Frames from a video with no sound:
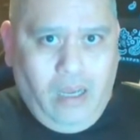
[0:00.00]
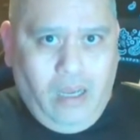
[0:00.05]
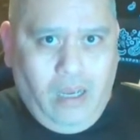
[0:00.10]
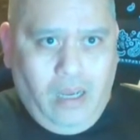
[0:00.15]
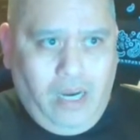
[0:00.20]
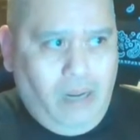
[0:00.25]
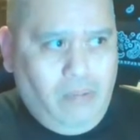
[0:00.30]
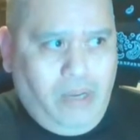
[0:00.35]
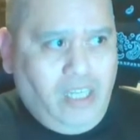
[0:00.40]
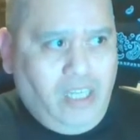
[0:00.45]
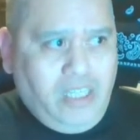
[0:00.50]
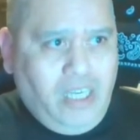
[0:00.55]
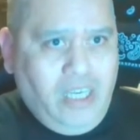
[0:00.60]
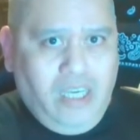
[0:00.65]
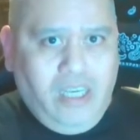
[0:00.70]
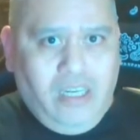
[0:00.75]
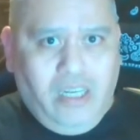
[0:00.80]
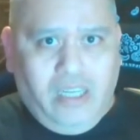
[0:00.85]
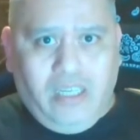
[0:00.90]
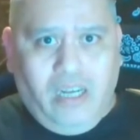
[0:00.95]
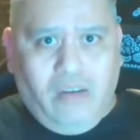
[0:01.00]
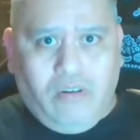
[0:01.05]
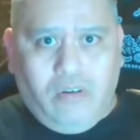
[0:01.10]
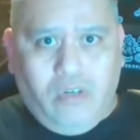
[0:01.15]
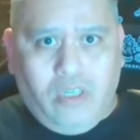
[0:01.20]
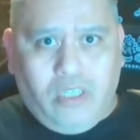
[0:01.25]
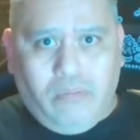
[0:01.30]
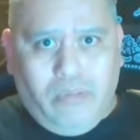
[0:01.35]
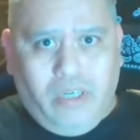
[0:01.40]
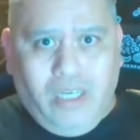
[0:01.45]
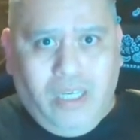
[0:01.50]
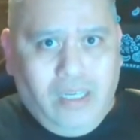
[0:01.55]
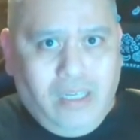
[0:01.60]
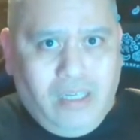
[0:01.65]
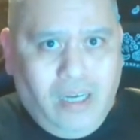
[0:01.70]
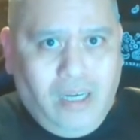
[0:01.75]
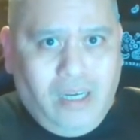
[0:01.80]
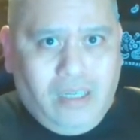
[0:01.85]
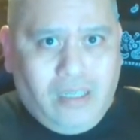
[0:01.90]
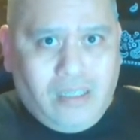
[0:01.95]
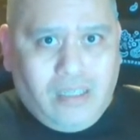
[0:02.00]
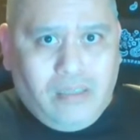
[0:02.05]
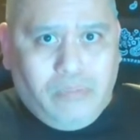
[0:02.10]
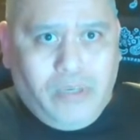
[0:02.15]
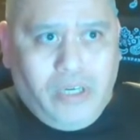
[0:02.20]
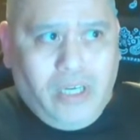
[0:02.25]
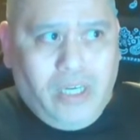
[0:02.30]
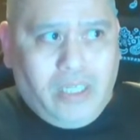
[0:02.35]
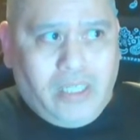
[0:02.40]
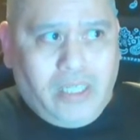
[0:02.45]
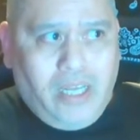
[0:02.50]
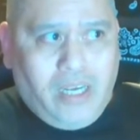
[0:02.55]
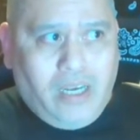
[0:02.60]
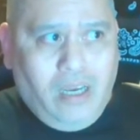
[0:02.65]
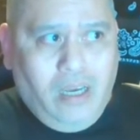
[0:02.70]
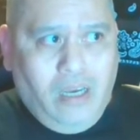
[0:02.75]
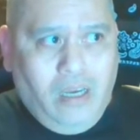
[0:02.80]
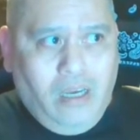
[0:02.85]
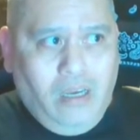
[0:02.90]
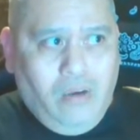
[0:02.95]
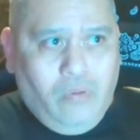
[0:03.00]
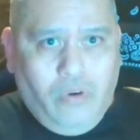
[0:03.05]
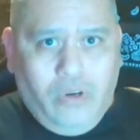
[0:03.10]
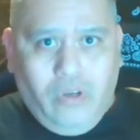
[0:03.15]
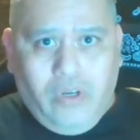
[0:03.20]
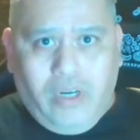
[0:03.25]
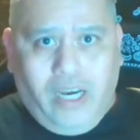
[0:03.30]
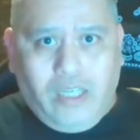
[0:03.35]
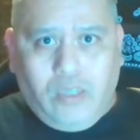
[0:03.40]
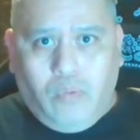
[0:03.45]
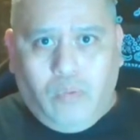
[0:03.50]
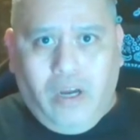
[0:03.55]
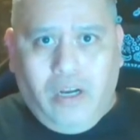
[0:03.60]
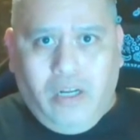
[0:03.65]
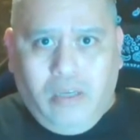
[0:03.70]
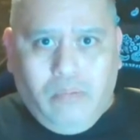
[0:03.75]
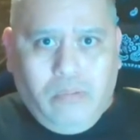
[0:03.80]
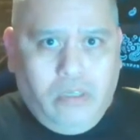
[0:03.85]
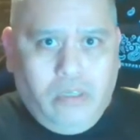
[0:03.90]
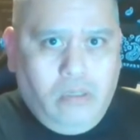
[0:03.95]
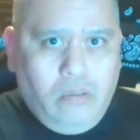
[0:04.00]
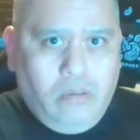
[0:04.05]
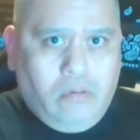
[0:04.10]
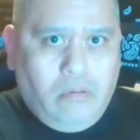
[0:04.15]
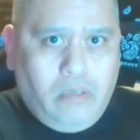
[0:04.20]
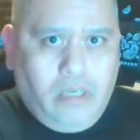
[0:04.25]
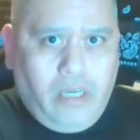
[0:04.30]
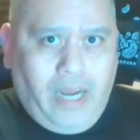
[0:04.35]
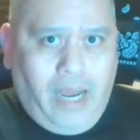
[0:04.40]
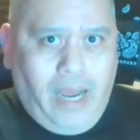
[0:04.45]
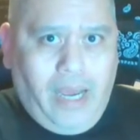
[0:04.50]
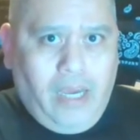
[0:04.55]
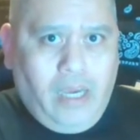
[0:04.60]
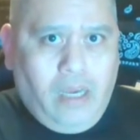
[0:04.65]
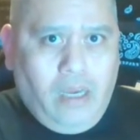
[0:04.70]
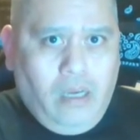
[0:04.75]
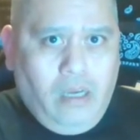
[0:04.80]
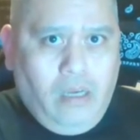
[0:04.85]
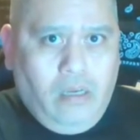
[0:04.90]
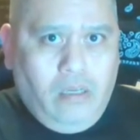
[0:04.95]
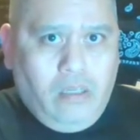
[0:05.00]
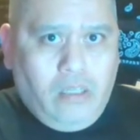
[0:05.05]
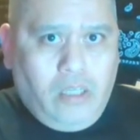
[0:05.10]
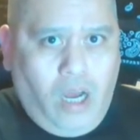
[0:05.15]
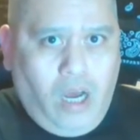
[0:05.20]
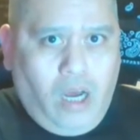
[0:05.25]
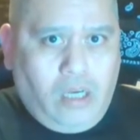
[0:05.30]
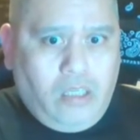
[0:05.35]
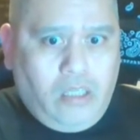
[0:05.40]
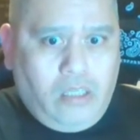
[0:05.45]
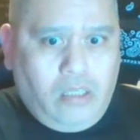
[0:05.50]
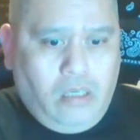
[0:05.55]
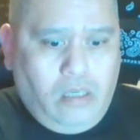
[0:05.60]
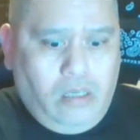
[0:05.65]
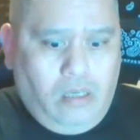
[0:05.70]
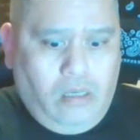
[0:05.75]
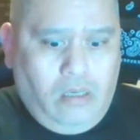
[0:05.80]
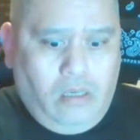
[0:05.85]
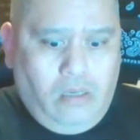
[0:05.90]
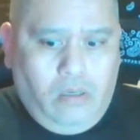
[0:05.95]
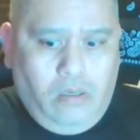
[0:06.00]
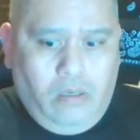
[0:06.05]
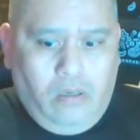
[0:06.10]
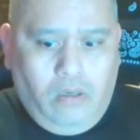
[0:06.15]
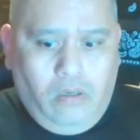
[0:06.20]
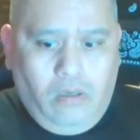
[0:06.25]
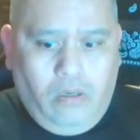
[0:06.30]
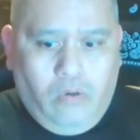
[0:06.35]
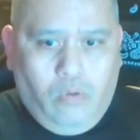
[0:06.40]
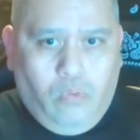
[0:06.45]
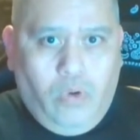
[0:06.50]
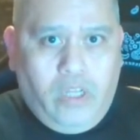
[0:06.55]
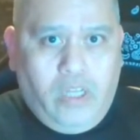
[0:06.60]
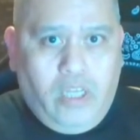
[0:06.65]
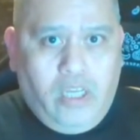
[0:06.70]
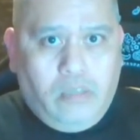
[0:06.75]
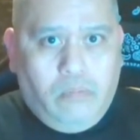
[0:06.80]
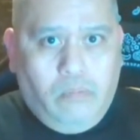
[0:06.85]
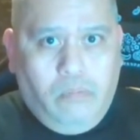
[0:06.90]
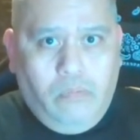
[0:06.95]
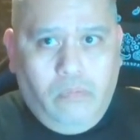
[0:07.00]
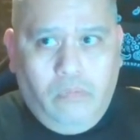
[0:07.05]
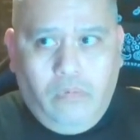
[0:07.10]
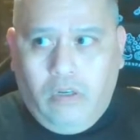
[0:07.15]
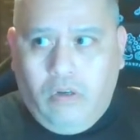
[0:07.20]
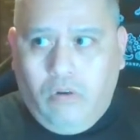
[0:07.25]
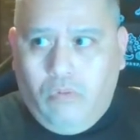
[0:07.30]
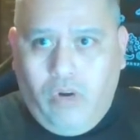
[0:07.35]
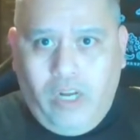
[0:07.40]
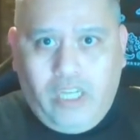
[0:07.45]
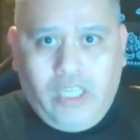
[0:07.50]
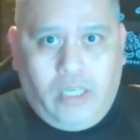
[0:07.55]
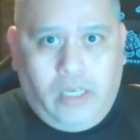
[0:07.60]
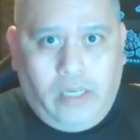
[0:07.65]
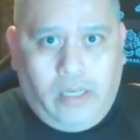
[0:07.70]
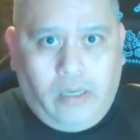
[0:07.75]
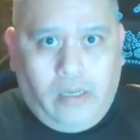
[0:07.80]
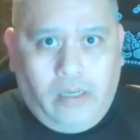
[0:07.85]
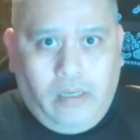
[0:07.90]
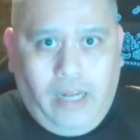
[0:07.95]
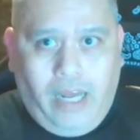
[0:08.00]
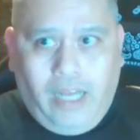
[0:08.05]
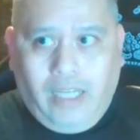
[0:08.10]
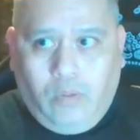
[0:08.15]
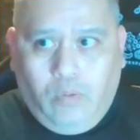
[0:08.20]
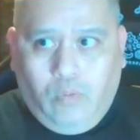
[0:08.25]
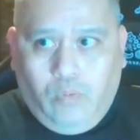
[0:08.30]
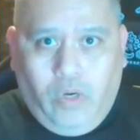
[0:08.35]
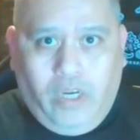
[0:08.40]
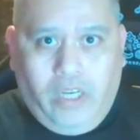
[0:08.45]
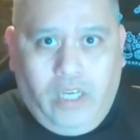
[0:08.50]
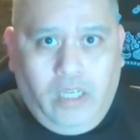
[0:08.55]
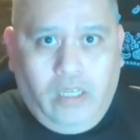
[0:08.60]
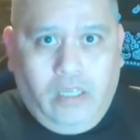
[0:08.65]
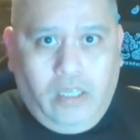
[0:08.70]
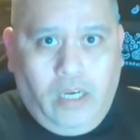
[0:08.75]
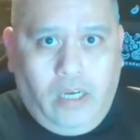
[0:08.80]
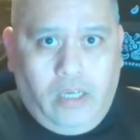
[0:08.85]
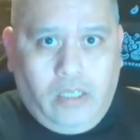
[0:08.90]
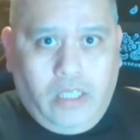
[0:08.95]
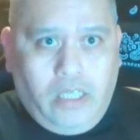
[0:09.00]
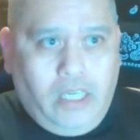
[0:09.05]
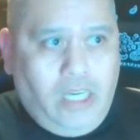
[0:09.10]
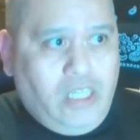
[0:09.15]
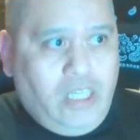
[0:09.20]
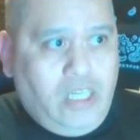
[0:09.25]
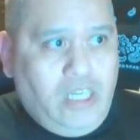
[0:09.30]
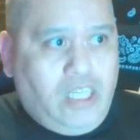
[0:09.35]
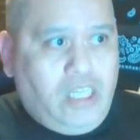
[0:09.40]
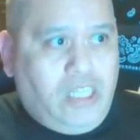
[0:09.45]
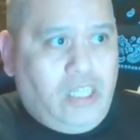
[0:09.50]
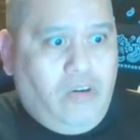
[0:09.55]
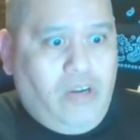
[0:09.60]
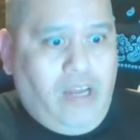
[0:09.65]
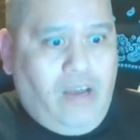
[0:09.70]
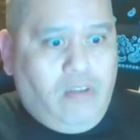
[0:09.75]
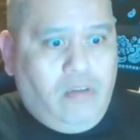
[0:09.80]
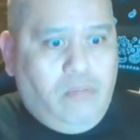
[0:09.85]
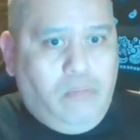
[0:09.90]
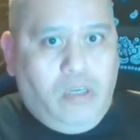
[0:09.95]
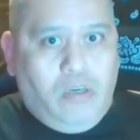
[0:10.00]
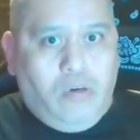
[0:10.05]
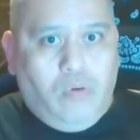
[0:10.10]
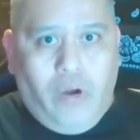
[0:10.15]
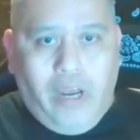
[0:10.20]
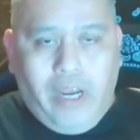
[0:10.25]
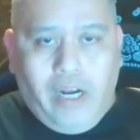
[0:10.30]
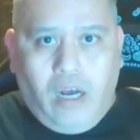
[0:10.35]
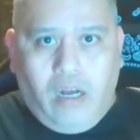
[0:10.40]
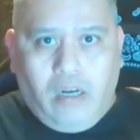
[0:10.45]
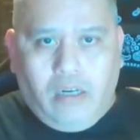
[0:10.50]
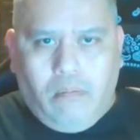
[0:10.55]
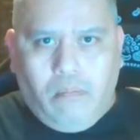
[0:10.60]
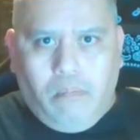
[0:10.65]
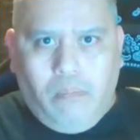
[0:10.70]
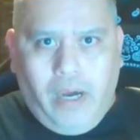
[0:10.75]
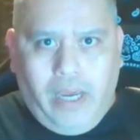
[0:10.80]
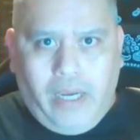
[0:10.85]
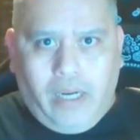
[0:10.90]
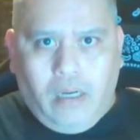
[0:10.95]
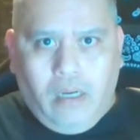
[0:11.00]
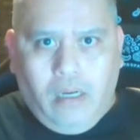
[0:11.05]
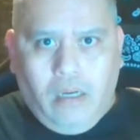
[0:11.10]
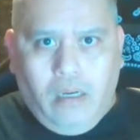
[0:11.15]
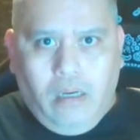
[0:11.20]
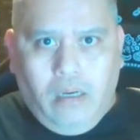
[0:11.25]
And I'm not saying he doesn't have charisma, but he does. But it's like, what do you guys want him to do? The guy talks with his, you know, wrestling. That's what he does. He doesn't necessarily have to be great on the mic.